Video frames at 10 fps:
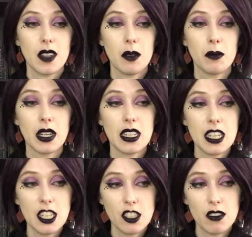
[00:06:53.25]
but
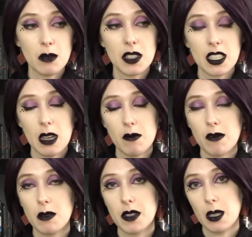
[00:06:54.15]
each of them stem
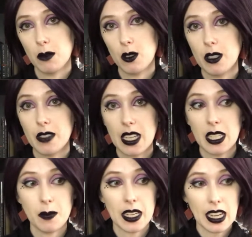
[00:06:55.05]
from some sort of
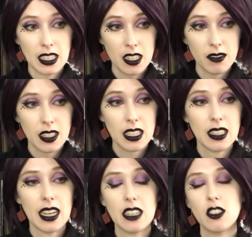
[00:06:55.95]
seismic activity
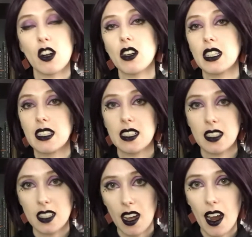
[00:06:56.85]
that darkens the
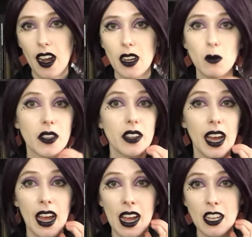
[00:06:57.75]
sky with
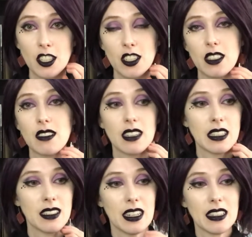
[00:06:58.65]
ash.
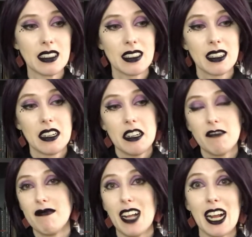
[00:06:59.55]
It sends
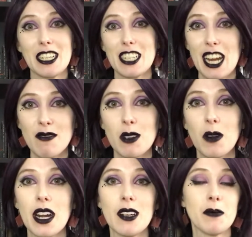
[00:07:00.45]
ash
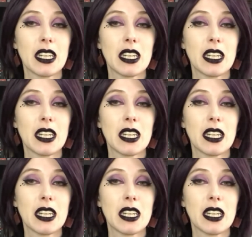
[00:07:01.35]
everywhere.